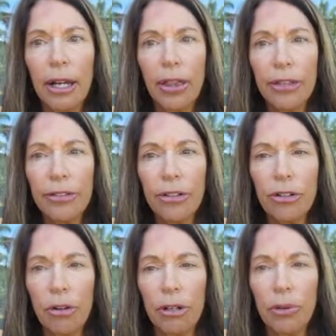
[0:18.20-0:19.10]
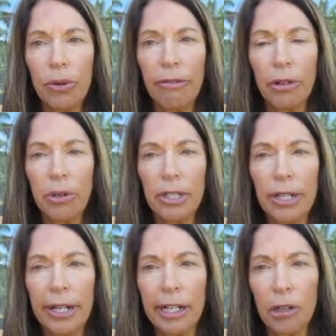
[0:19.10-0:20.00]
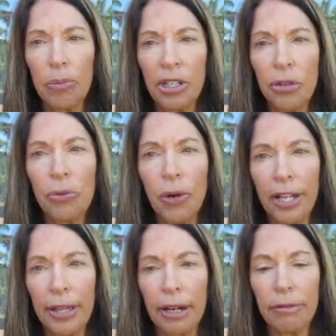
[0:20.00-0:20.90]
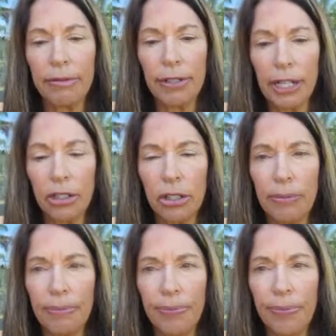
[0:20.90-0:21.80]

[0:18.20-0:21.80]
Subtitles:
This tutorial will focus on helping you write that reflection.